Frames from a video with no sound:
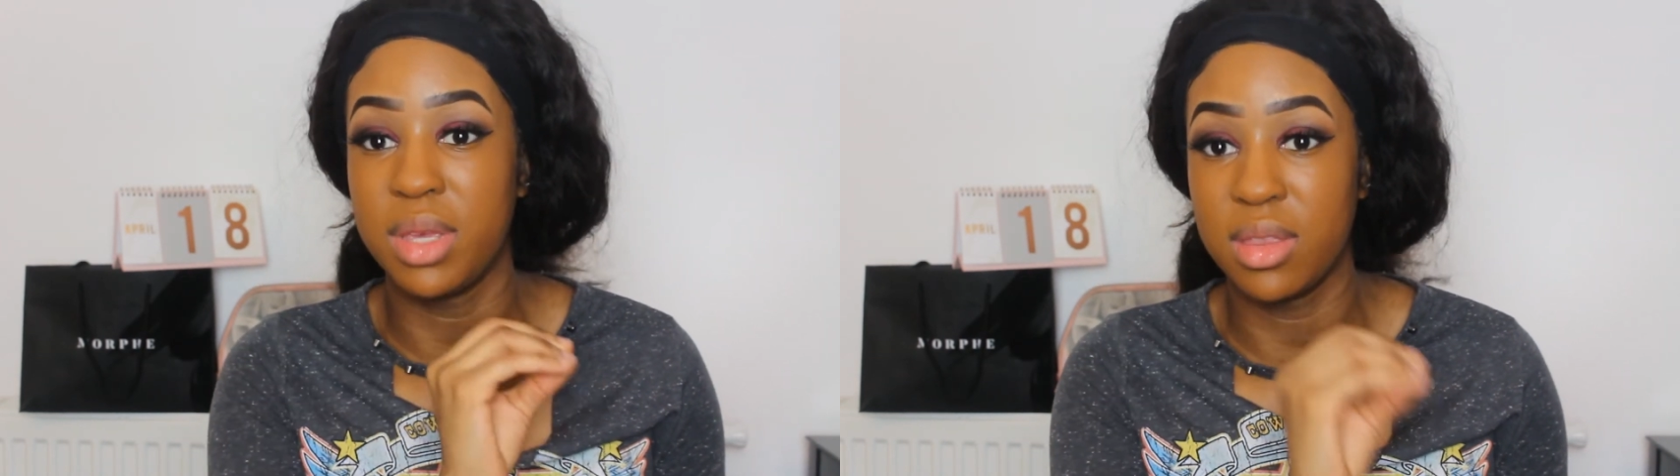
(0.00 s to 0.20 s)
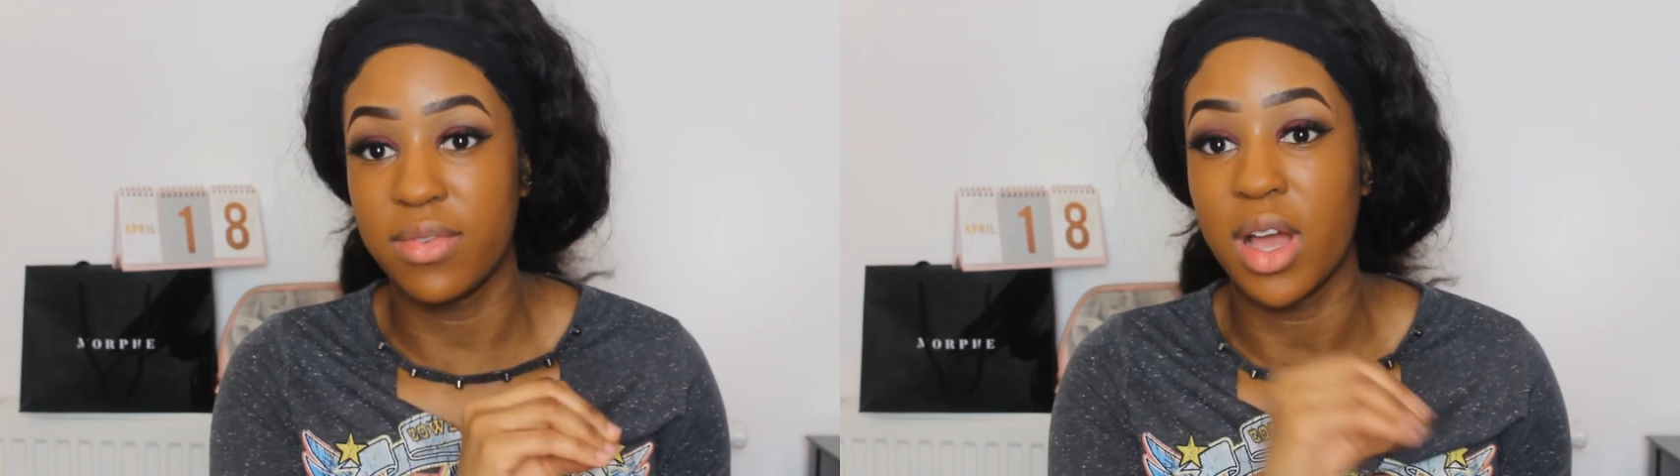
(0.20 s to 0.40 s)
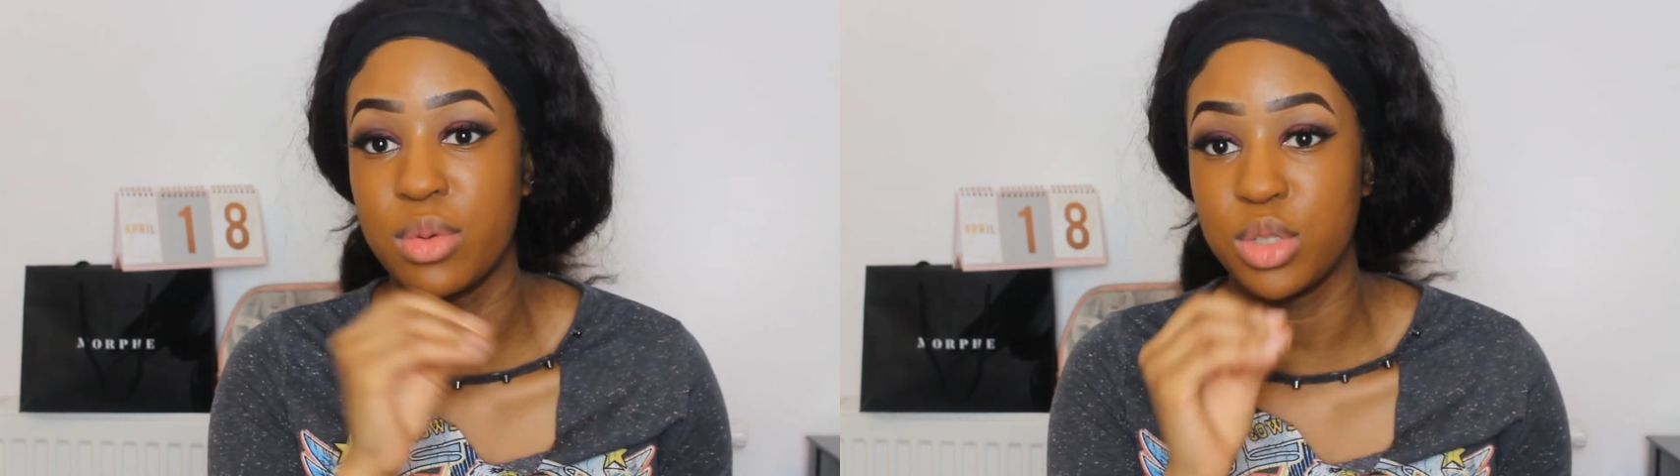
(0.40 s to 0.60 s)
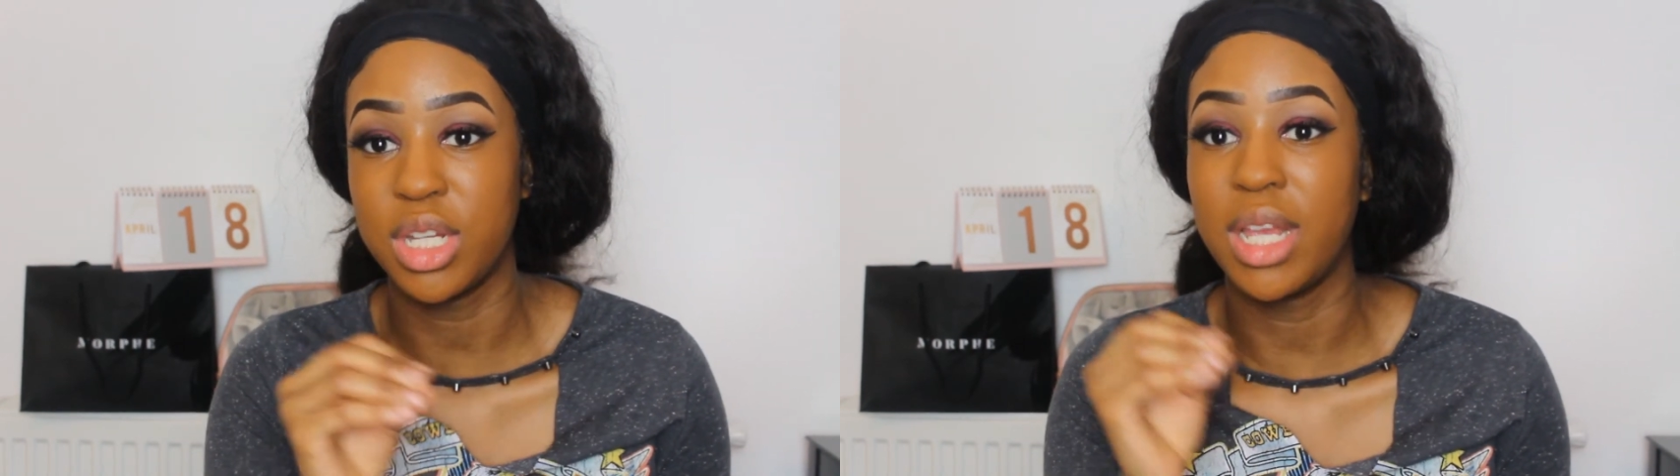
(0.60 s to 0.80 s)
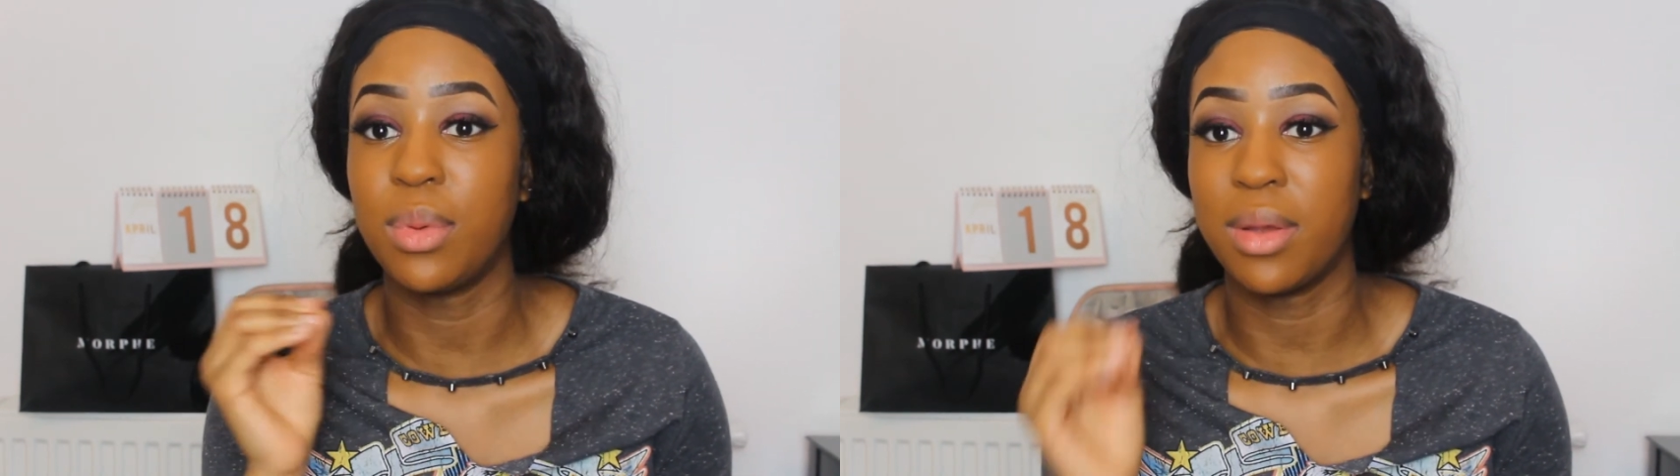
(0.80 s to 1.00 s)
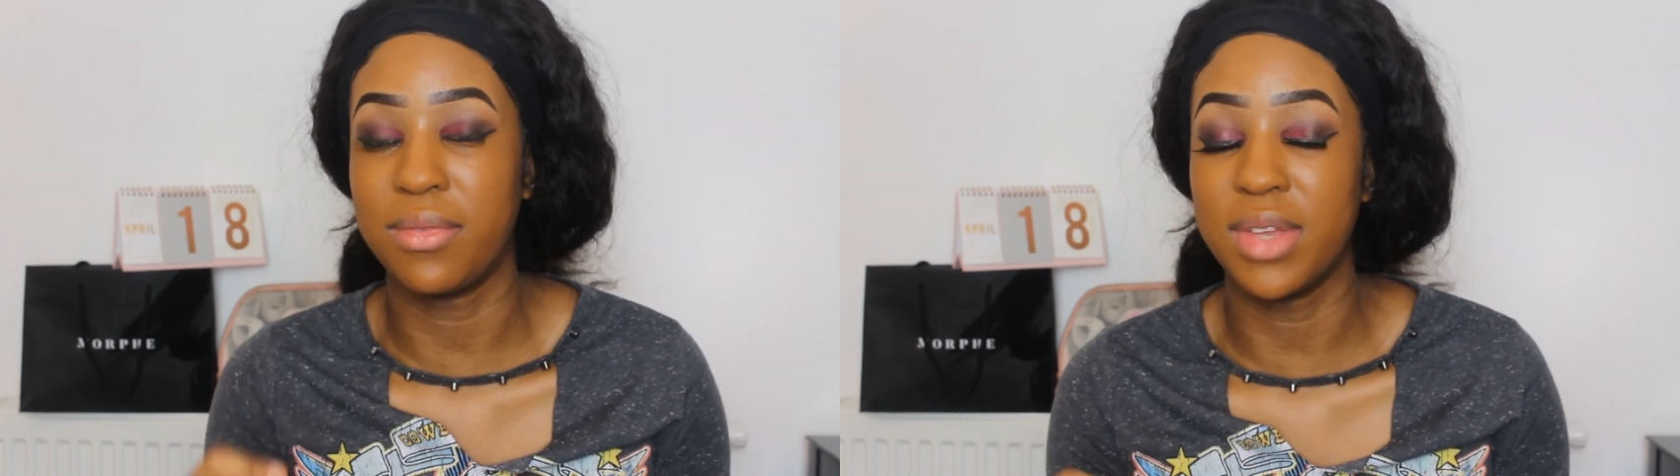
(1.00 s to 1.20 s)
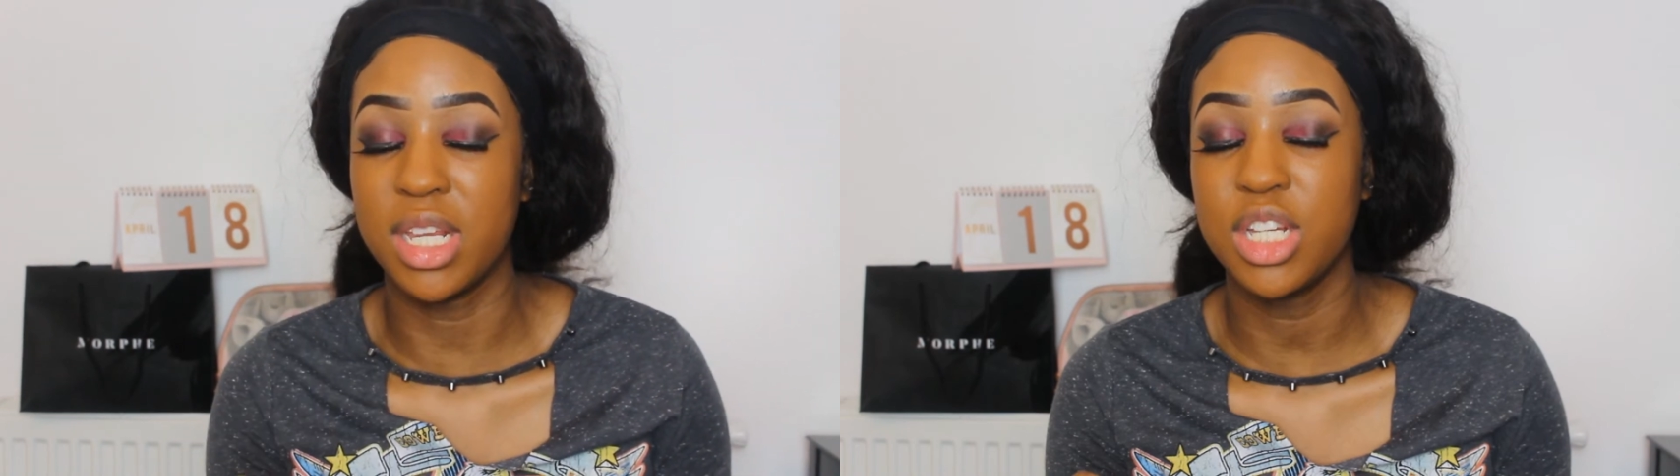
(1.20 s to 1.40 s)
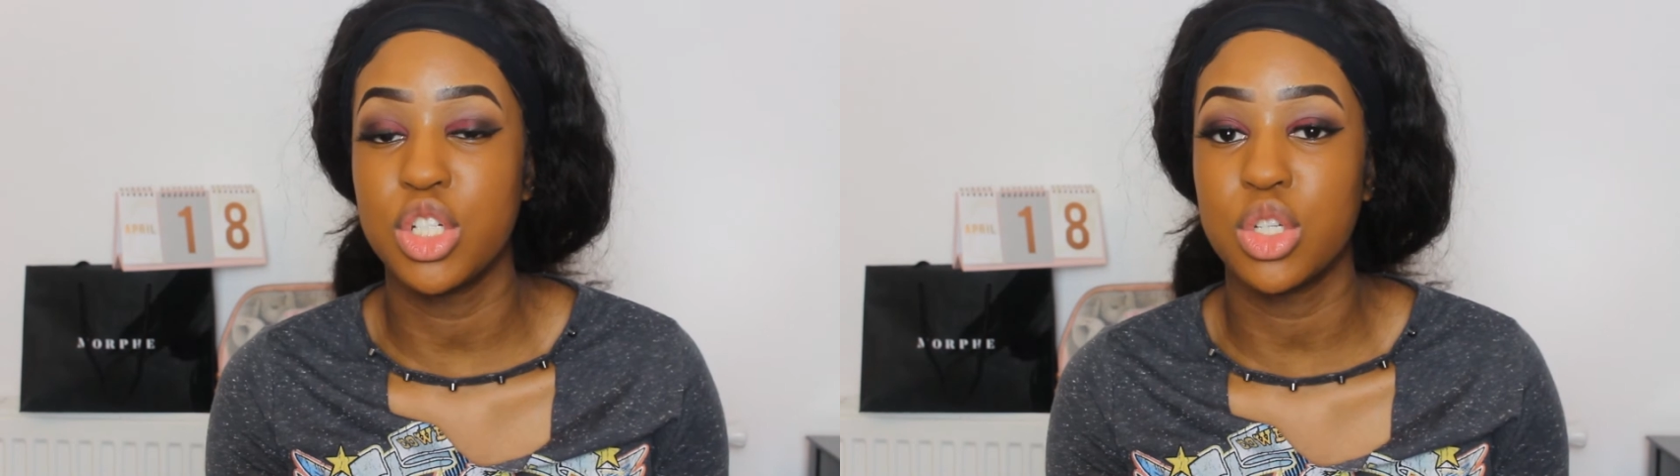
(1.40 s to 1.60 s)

to be the final shade when I'm finished.